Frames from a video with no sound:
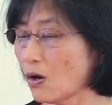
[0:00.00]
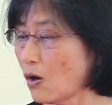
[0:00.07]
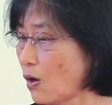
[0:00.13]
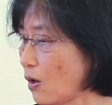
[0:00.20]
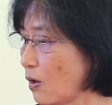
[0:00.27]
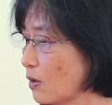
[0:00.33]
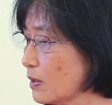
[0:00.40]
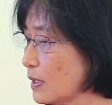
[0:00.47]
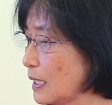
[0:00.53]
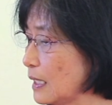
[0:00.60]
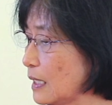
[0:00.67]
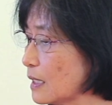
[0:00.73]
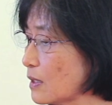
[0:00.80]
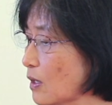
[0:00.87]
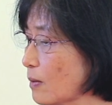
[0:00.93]
All the
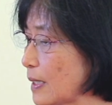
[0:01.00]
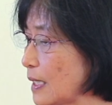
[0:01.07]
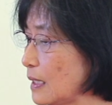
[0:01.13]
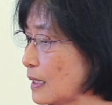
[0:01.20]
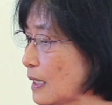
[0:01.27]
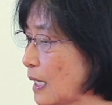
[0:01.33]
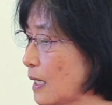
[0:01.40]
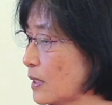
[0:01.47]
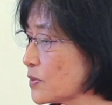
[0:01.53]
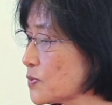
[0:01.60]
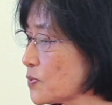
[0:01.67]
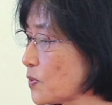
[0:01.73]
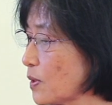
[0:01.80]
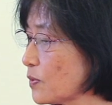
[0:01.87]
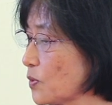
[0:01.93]
economic indicators
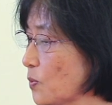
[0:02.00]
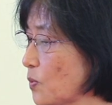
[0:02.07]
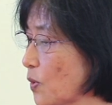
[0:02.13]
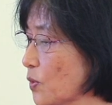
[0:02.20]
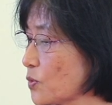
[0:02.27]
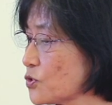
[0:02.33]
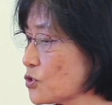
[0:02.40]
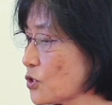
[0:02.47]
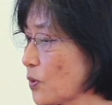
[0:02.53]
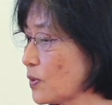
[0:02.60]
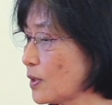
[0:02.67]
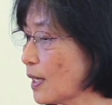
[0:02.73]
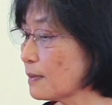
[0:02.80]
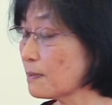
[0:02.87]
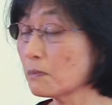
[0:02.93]
throughout the world show
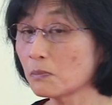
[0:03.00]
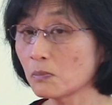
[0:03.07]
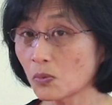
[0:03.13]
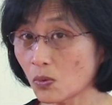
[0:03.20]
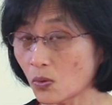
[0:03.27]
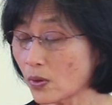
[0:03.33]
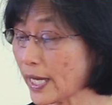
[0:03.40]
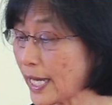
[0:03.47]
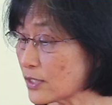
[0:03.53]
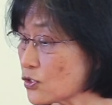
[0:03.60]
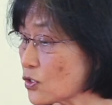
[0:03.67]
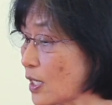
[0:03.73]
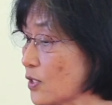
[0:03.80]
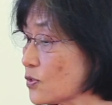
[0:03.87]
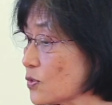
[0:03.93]
that more
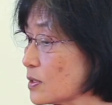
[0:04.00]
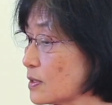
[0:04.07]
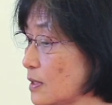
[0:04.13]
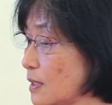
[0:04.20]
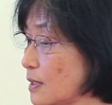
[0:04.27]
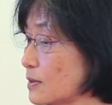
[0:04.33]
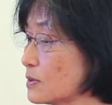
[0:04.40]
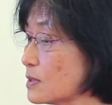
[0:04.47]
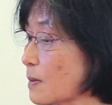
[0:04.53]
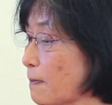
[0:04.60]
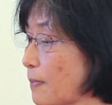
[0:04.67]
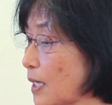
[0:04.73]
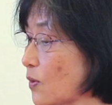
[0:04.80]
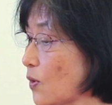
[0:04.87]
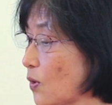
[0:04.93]
education yields
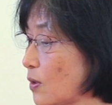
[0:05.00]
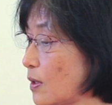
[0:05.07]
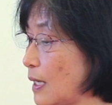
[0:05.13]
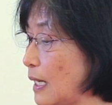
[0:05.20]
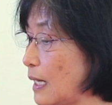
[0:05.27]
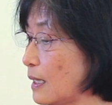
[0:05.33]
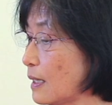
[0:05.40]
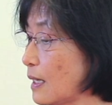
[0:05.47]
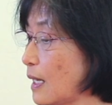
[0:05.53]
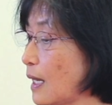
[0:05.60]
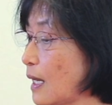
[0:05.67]
better earning